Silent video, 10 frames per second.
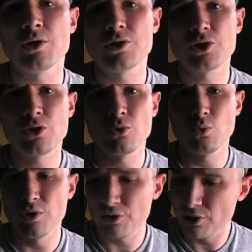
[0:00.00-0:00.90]
So
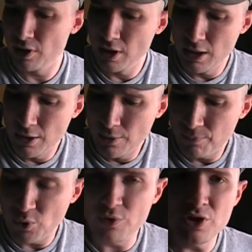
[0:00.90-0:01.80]
with
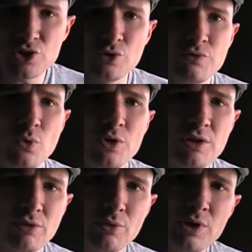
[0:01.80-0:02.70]
issue
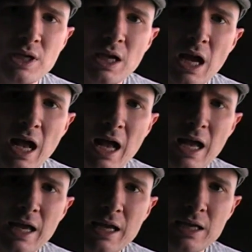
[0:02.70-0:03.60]
43,
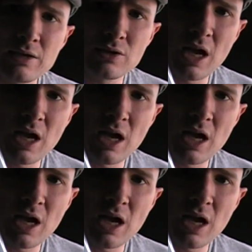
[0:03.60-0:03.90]
I